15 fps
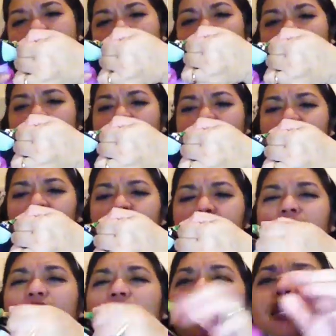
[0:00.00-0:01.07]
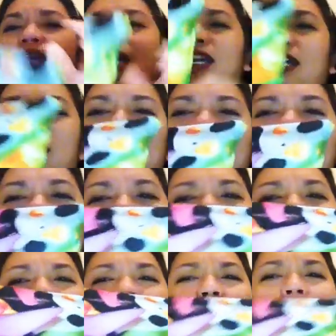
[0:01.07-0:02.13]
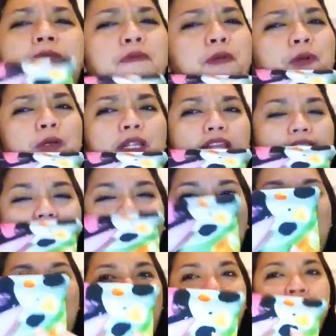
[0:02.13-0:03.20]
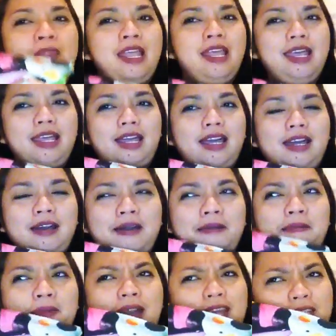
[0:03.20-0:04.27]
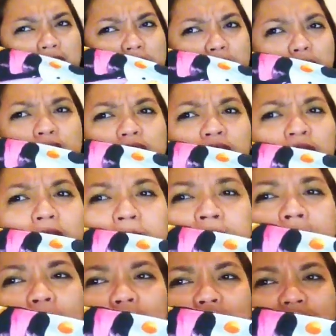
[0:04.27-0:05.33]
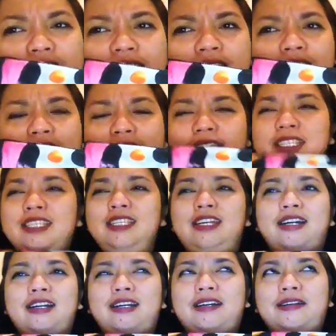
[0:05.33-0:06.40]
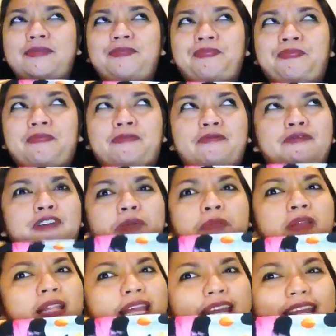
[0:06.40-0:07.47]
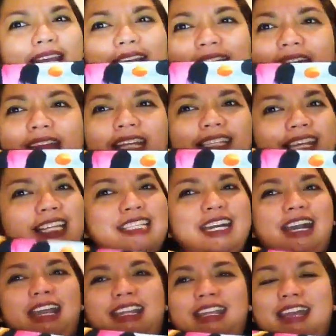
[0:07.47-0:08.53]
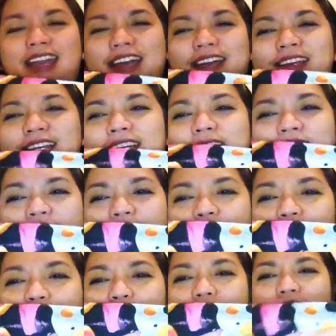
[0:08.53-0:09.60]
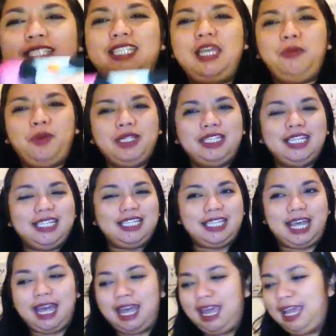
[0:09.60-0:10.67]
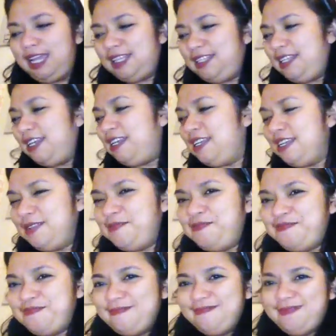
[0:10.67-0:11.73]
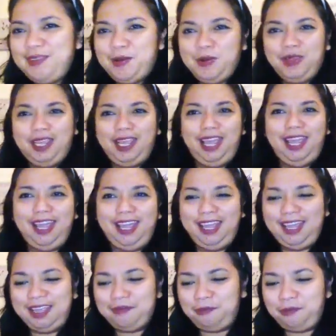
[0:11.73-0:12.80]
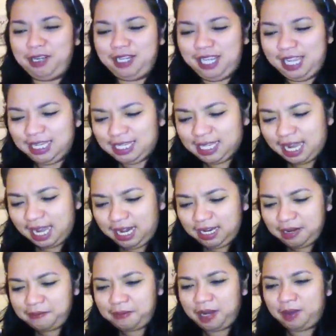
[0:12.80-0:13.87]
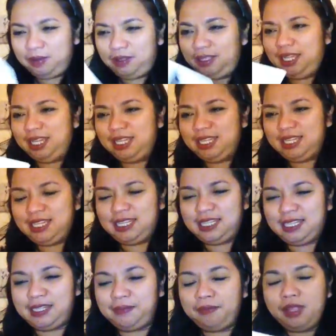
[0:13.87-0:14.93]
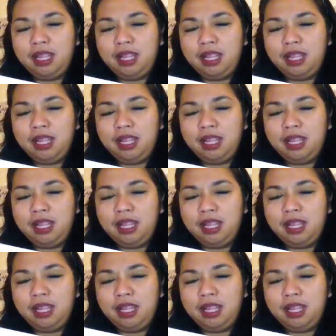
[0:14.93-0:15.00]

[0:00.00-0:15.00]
I think it's from Clinic. Usually, puro Clinic yan. Actually, most of my pouches nga is from Clinic. Galing din sa kanya. So, let's see what's inside. Okay, I'm really excited about this.